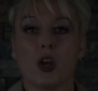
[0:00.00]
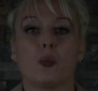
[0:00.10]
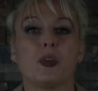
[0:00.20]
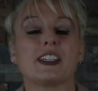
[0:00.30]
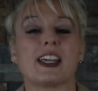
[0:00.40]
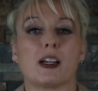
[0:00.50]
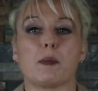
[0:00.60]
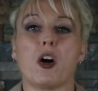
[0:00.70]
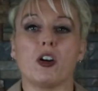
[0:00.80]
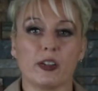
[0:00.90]
We set
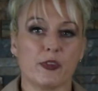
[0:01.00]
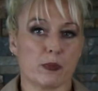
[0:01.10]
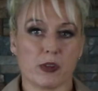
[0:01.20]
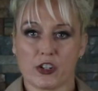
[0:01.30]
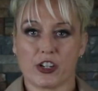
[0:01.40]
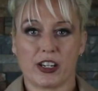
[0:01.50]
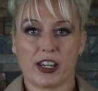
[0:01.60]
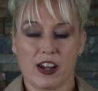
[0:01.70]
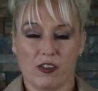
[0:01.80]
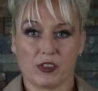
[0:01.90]
up all of your merchant
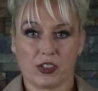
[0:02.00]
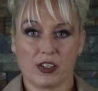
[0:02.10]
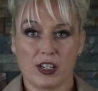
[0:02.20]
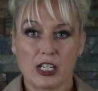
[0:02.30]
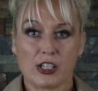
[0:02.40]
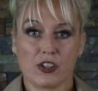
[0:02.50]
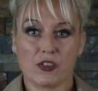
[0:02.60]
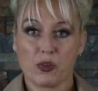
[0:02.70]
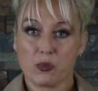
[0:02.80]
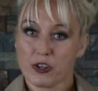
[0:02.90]
accounts so
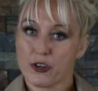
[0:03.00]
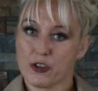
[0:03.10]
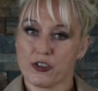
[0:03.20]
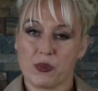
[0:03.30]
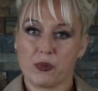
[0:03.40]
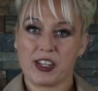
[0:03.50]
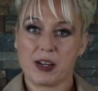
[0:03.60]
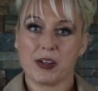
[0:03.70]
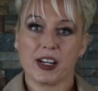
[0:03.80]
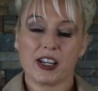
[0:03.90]
that we're sure that when
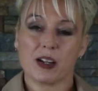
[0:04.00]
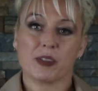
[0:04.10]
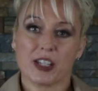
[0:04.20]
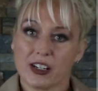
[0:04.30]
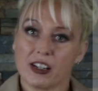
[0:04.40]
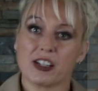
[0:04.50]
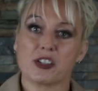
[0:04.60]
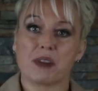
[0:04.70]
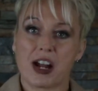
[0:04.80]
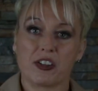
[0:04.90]
that money comes in, it
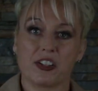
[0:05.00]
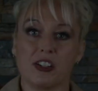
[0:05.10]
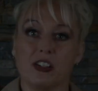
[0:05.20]
gets routed to